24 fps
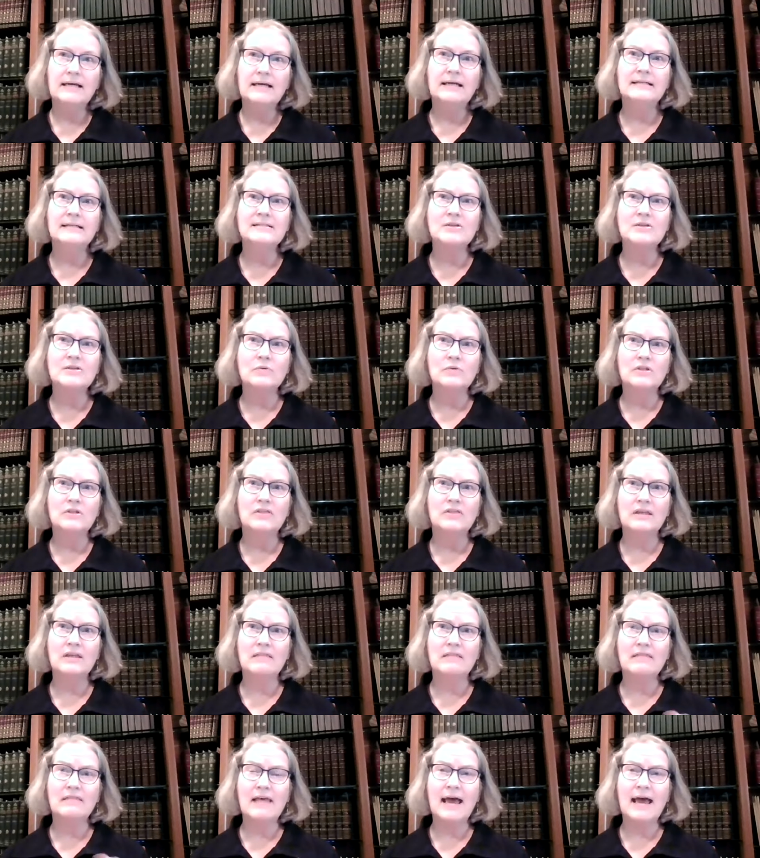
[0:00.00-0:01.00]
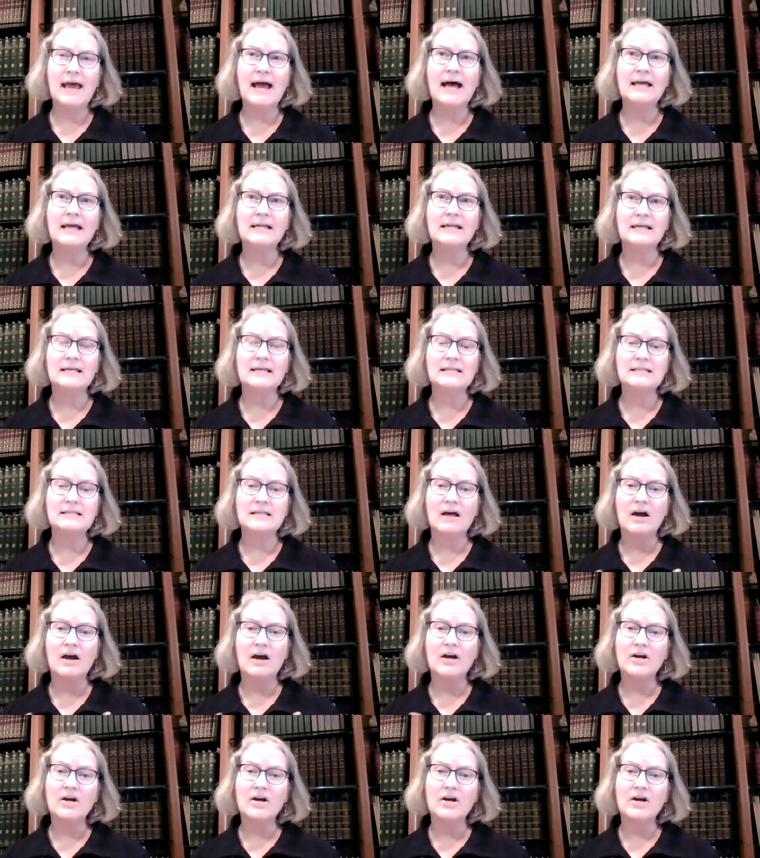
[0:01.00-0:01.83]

And so within that is